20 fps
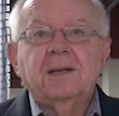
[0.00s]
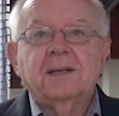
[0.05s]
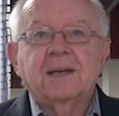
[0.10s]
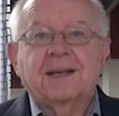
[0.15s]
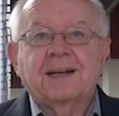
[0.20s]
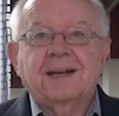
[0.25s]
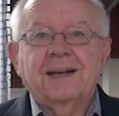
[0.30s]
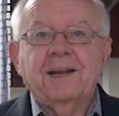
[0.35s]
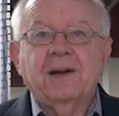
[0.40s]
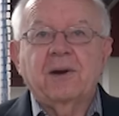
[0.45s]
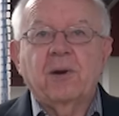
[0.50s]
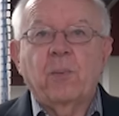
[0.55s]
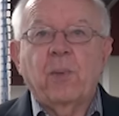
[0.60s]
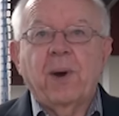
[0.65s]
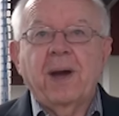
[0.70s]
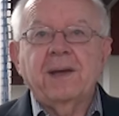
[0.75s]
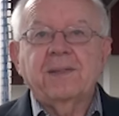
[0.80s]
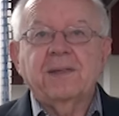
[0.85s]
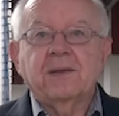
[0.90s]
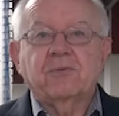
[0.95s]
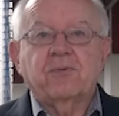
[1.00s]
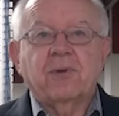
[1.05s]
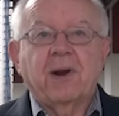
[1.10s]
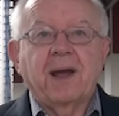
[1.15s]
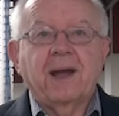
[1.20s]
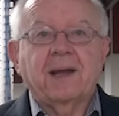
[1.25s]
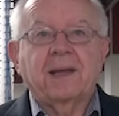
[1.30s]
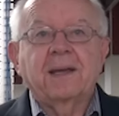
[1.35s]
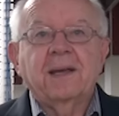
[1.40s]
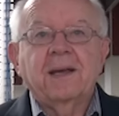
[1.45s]
To clear away the
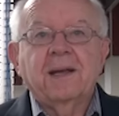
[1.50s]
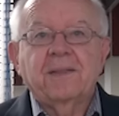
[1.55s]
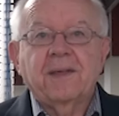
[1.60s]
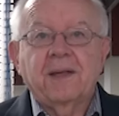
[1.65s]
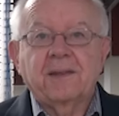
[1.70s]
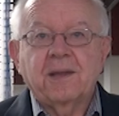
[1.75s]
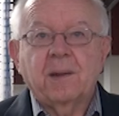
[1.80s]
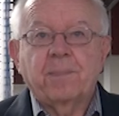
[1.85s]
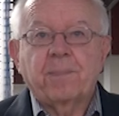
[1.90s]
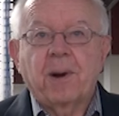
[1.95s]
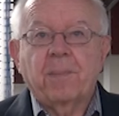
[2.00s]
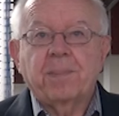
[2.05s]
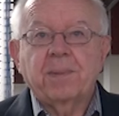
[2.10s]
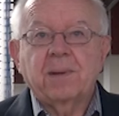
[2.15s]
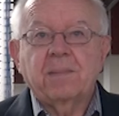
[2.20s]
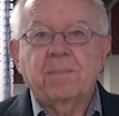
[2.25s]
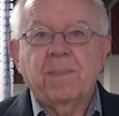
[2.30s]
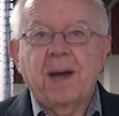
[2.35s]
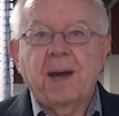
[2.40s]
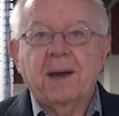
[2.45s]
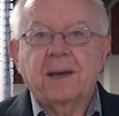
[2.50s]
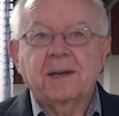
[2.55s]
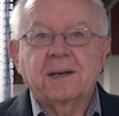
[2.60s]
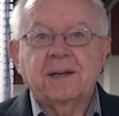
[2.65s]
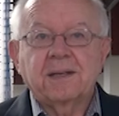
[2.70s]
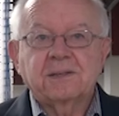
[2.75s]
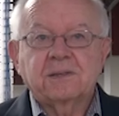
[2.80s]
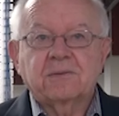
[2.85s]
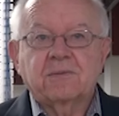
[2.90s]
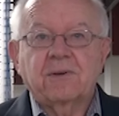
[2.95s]
drag that their property market
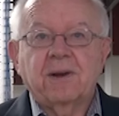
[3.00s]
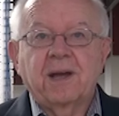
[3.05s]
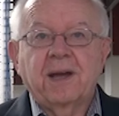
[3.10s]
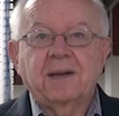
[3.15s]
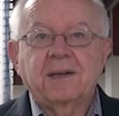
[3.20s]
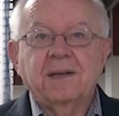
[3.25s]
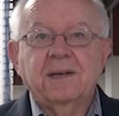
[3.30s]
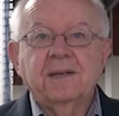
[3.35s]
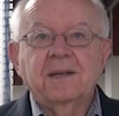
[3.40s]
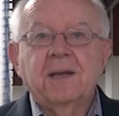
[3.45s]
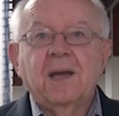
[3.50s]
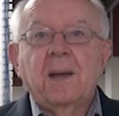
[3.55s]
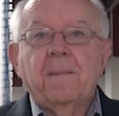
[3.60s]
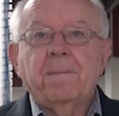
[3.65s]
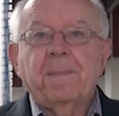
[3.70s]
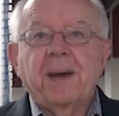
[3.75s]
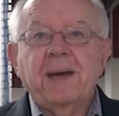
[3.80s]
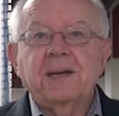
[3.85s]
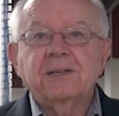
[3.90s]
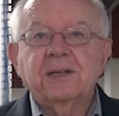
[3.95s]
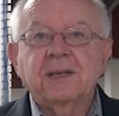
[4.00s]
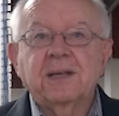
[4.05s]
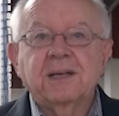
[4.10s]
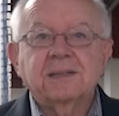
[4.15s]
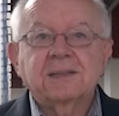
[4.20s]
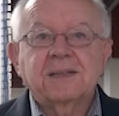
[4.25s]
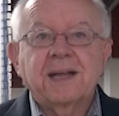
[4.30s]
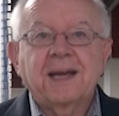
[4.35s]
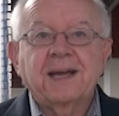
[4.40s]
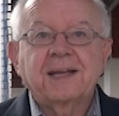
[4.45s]
has created, Beijing
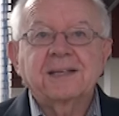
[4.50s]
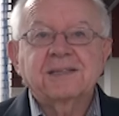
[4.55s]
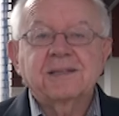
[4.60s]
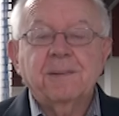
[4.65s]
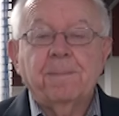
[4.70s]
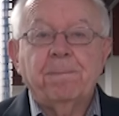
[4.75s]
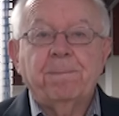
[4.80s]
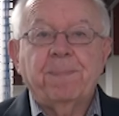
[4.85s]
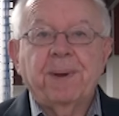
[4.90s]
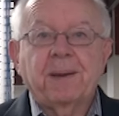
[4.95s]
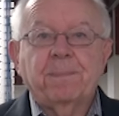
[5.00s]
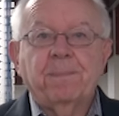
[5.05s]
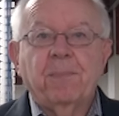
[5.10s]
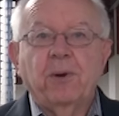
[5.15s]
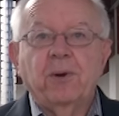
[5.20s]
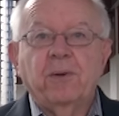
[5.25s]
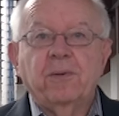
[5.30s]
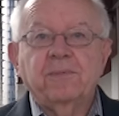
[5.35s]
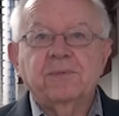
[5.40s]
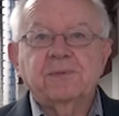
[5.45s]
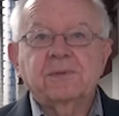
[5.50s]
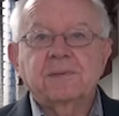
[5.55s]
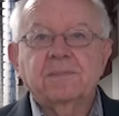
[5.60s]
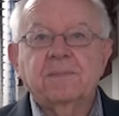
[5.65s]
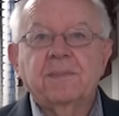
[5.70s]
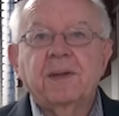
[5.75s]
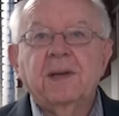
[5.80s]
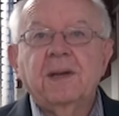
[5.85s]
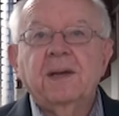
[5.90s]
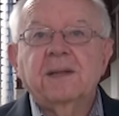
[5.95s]
has taken some big moves.
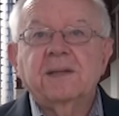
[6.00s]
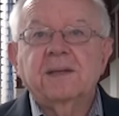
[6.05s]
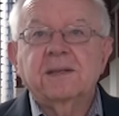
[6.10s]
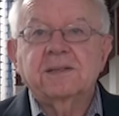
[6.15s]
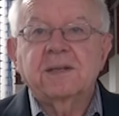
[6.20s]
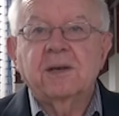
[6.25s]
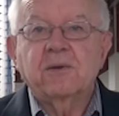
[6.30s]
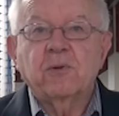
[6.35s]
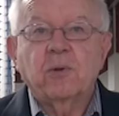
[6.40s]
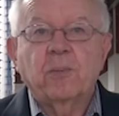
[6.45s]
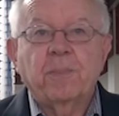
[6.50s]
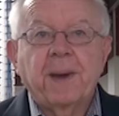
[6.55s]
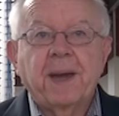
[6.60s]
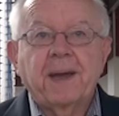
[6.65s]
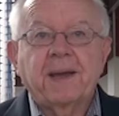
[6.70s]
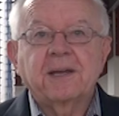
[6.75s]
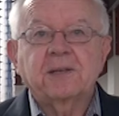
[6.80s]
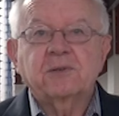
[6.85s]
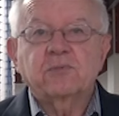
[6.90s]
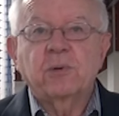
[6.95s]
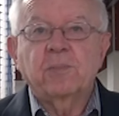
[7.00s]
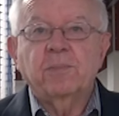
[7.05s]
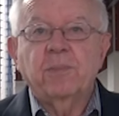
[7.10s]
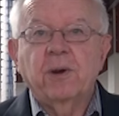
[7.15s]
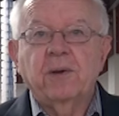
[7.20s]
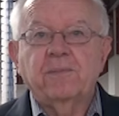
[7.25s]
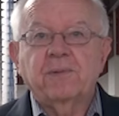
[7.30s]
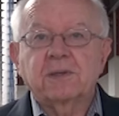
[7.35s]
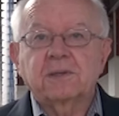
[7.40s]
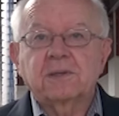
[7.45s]
The central bank has
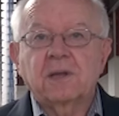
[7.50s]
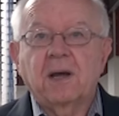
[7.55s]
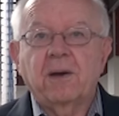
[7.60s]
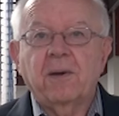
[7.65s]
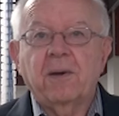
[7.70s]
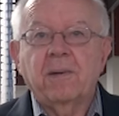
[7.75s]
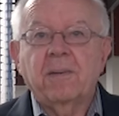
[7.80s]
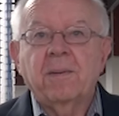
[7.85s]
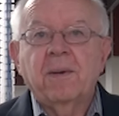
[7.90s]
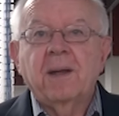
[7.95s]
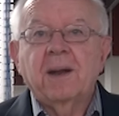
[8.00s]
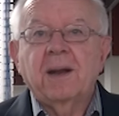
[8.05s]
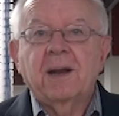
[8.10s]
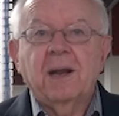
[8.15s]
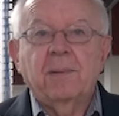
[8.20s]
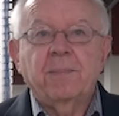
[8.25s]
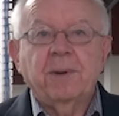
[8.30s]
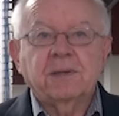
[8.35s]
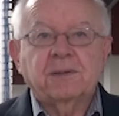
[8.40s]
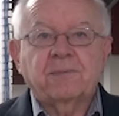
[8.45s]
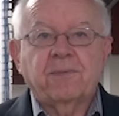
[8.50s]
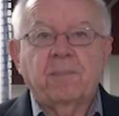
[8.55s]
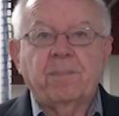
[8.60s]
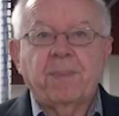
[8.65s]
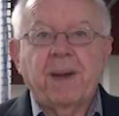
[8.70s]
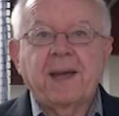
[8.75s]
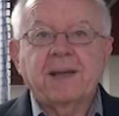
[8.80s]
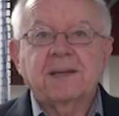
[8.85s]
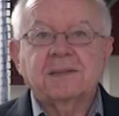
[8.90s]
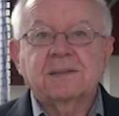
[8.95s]
removed its lower limits for
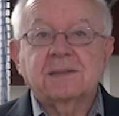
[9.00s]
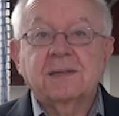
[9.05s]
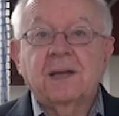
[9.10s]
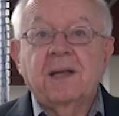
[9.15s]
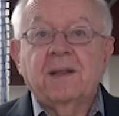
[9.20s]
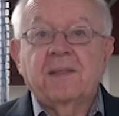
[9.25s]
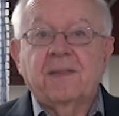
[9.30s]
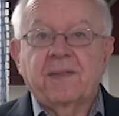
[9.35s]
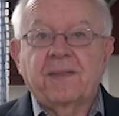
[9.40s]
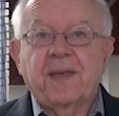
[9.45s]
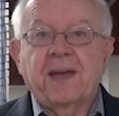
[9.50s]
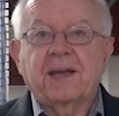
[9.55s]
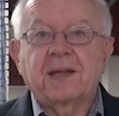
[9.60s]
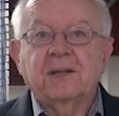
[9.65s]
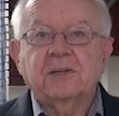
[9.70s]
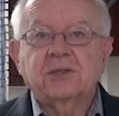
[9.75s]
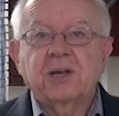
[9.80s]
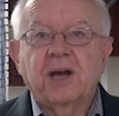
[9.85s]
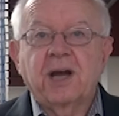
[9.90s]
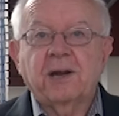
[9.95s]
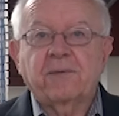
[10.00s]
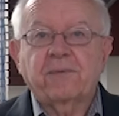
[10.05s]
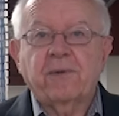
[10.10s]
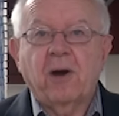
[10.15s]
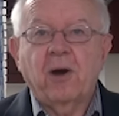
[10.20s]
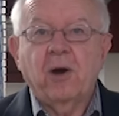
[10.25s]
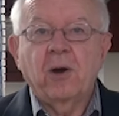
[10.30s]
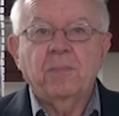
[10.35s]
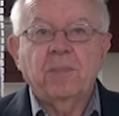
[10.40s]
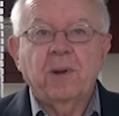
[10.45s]
banks that they can charge for
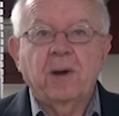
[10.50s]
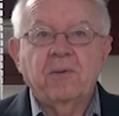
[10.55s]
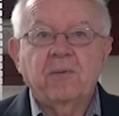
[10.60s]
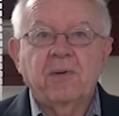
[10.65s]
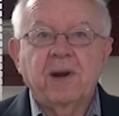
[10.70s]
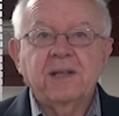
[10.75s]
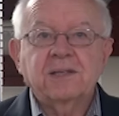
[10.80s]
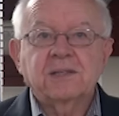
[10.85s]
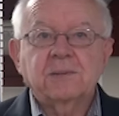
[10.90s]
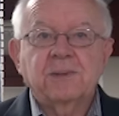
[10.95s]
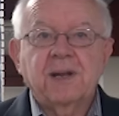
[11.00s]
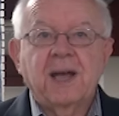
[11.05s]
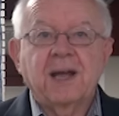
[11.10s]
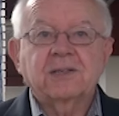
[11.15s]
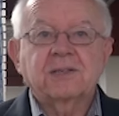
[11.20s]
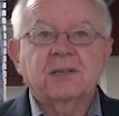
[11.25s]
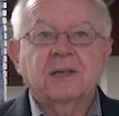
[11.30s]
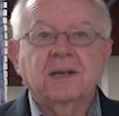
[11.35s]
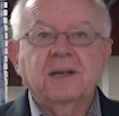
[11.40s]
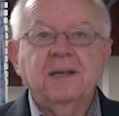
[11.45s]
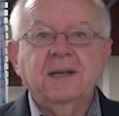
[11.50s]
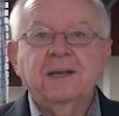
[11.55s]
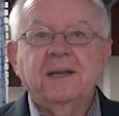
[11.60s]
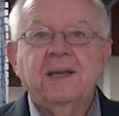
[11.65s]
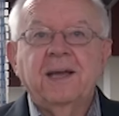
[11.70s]
home loan rates nationally.